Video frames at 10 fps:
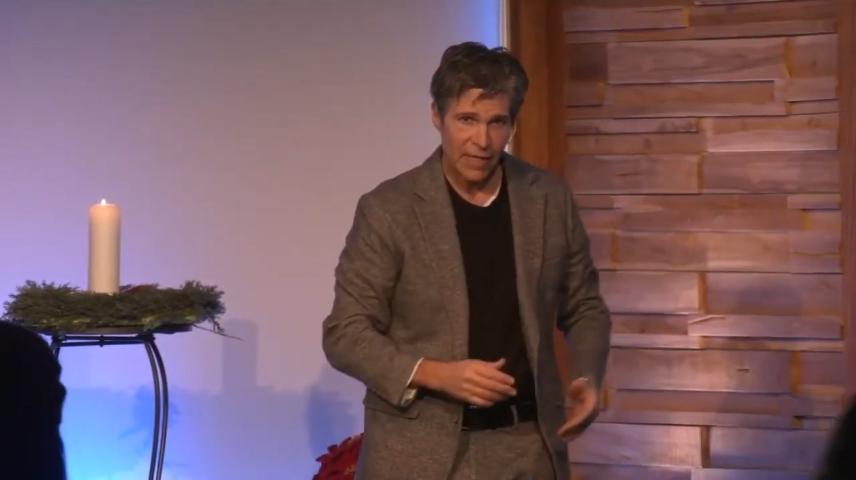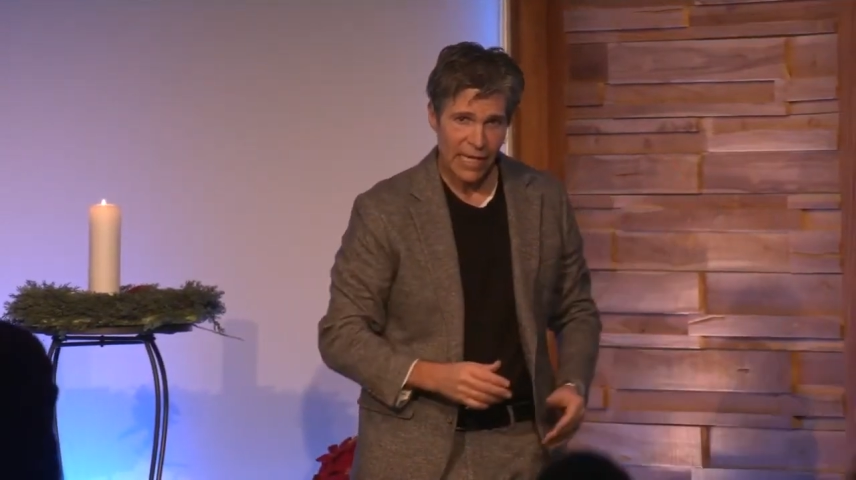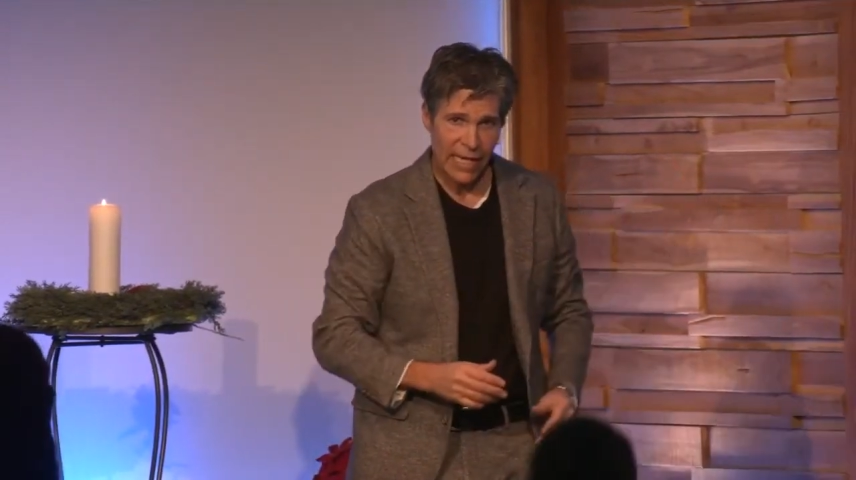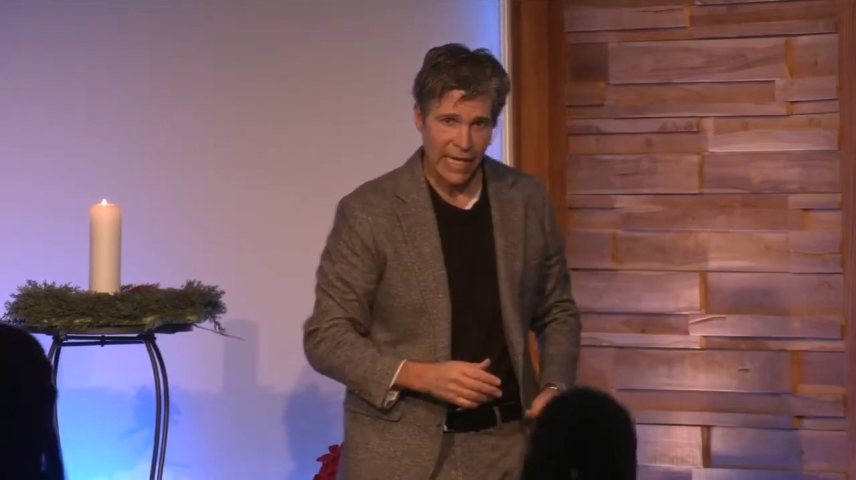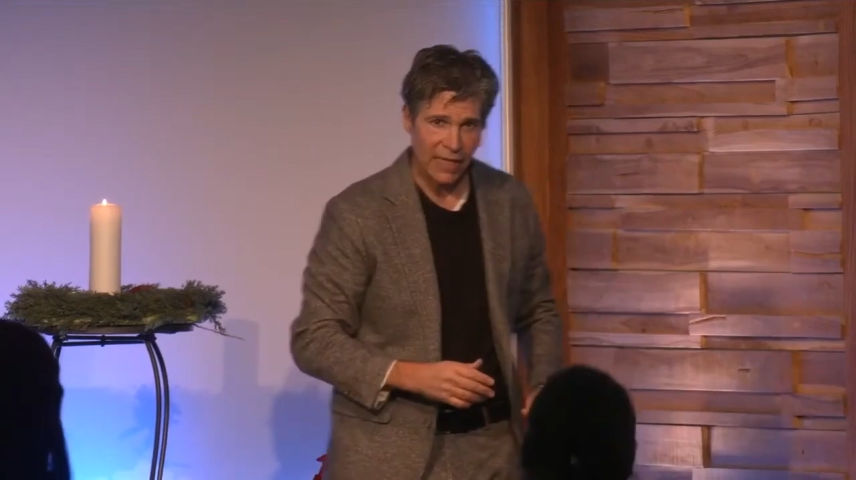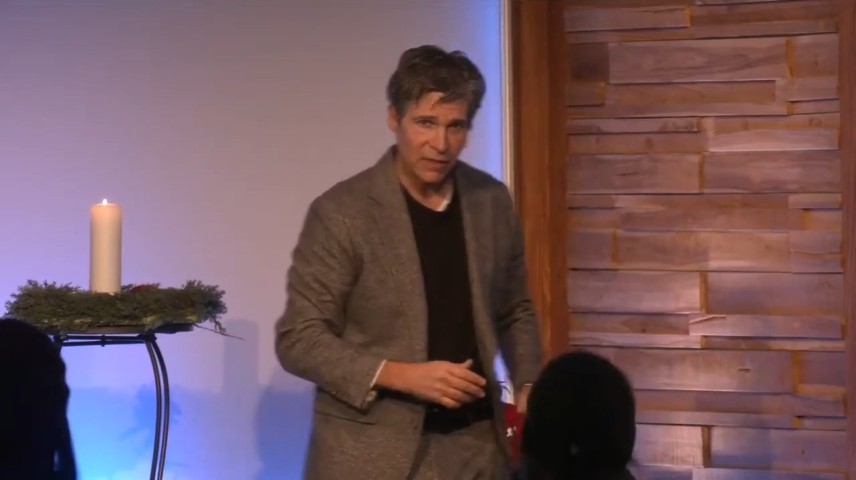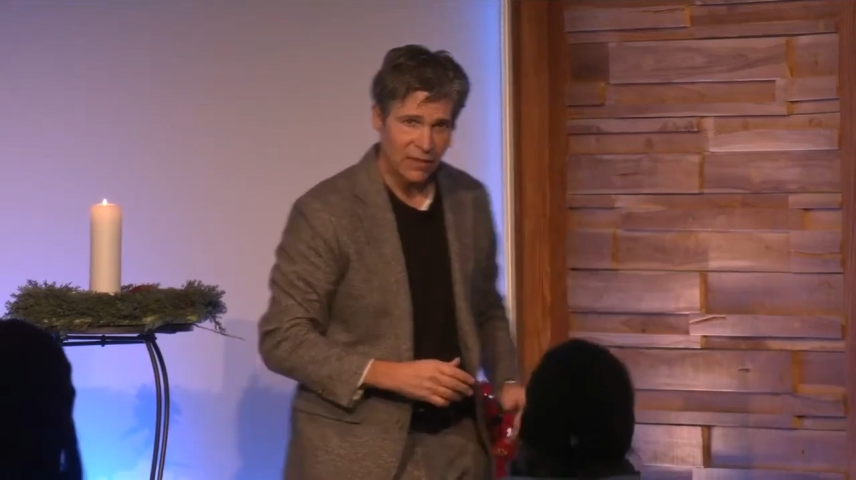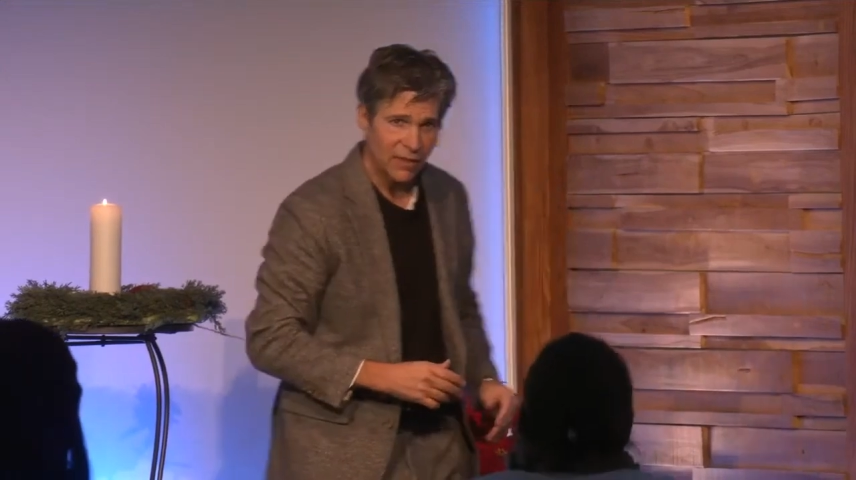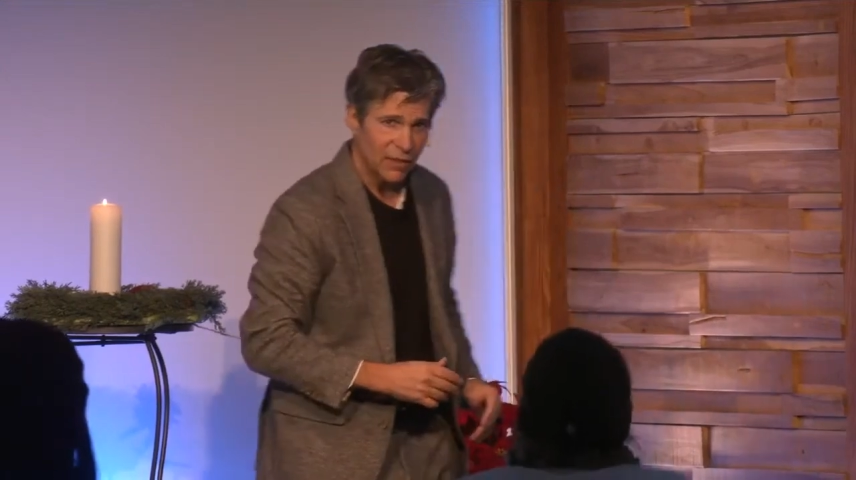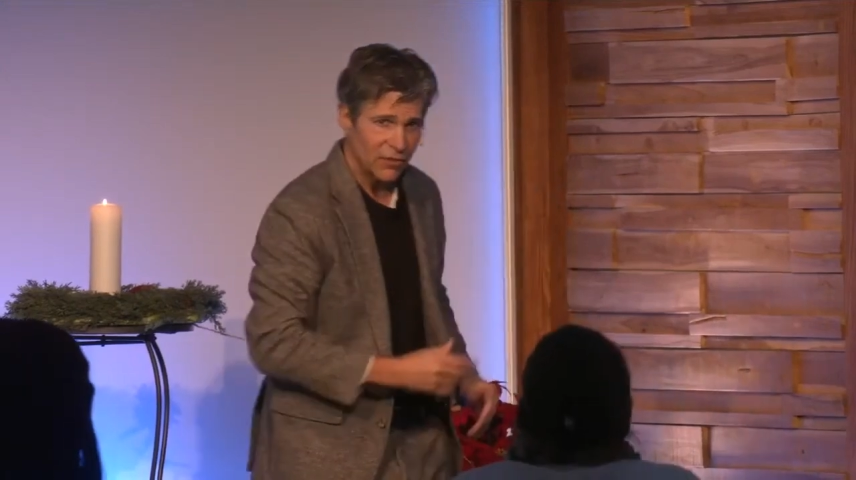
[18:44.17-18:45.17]

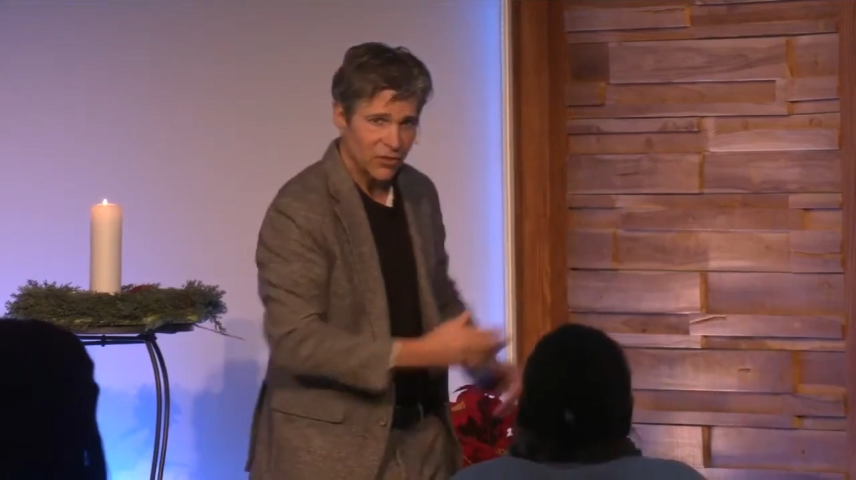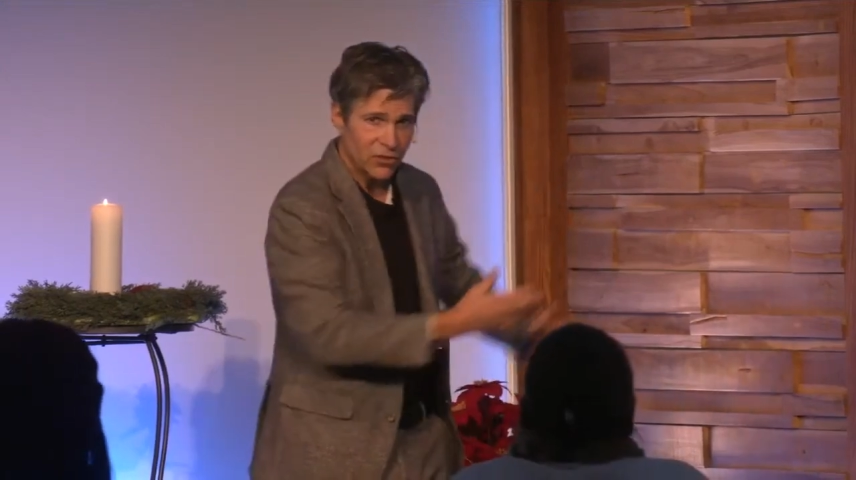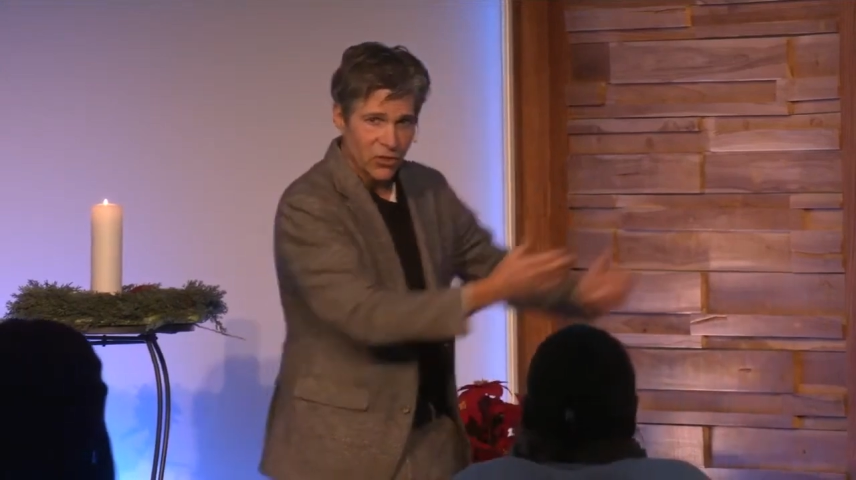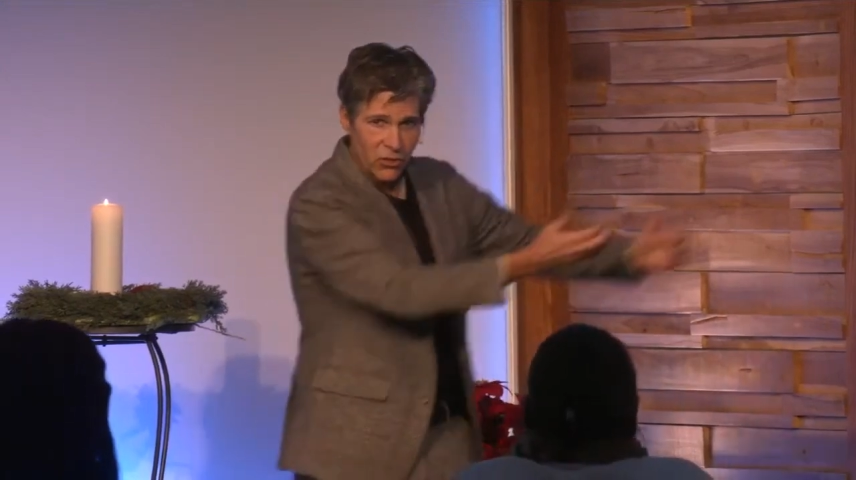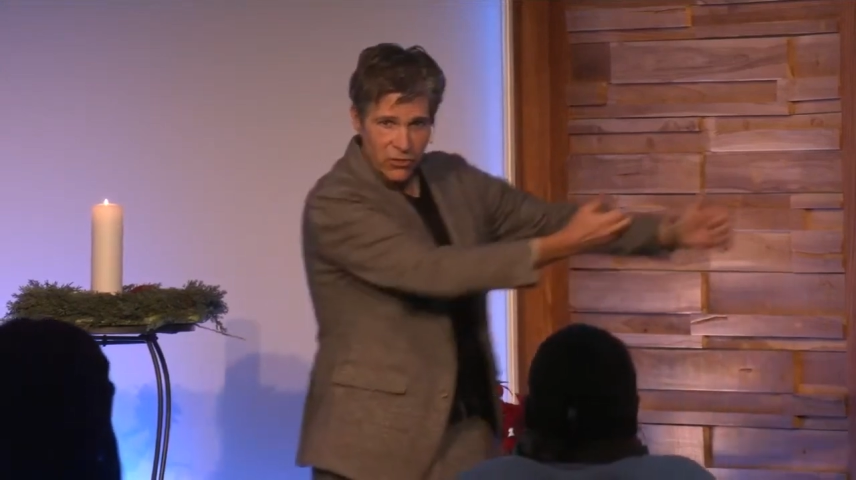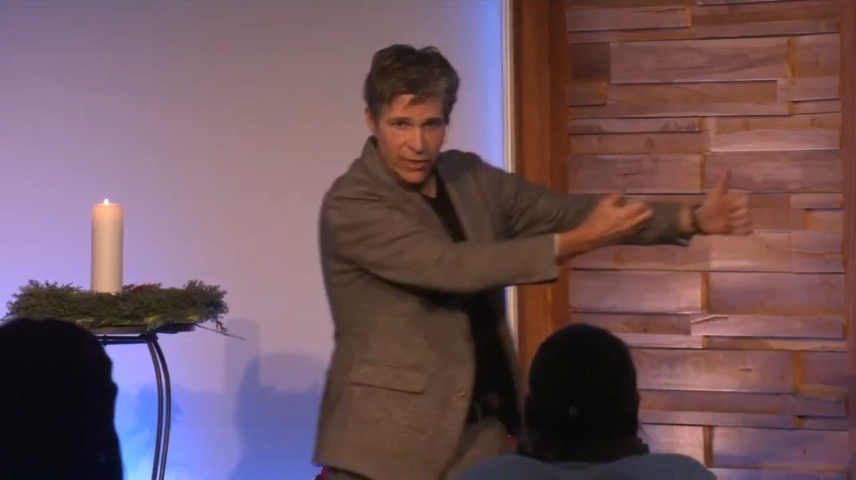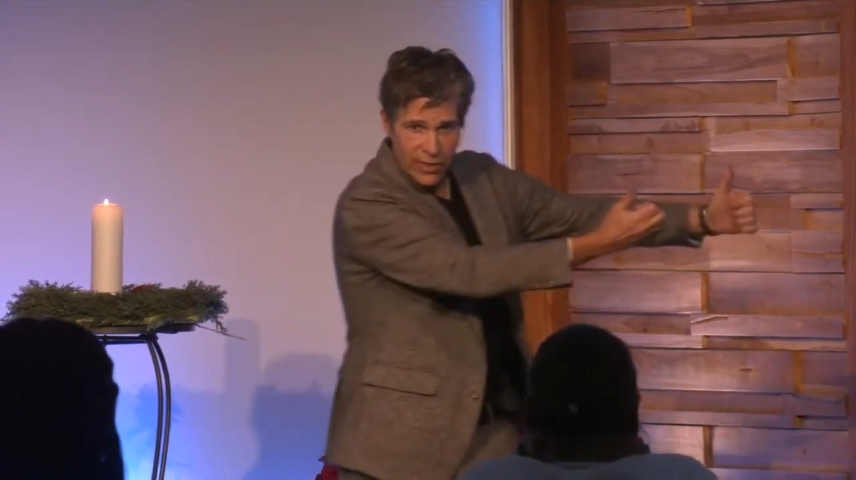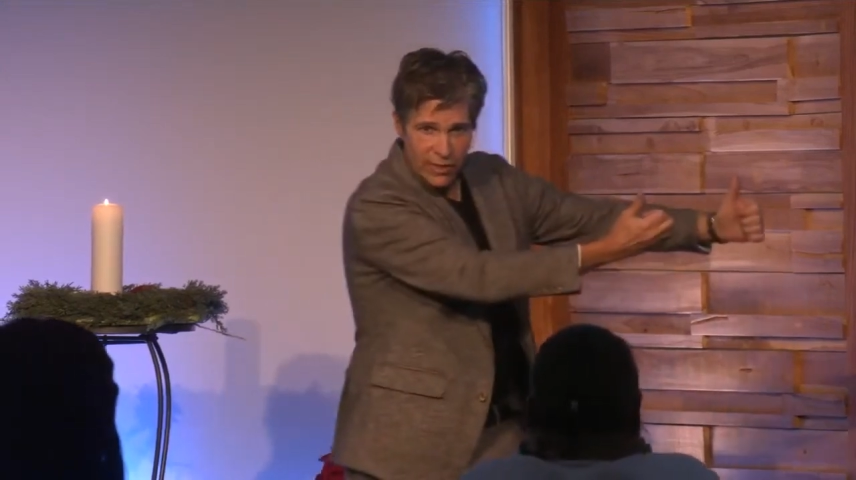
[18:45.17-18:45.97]
And the current